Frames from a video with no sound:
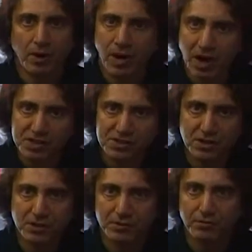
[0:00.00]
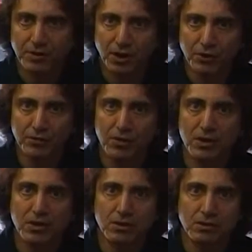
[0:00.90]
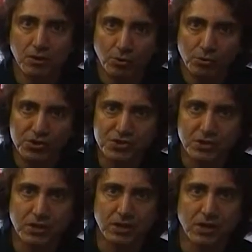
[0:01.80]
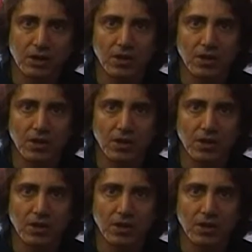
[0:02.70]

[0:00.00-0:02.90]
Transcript: positive, healthy, holistic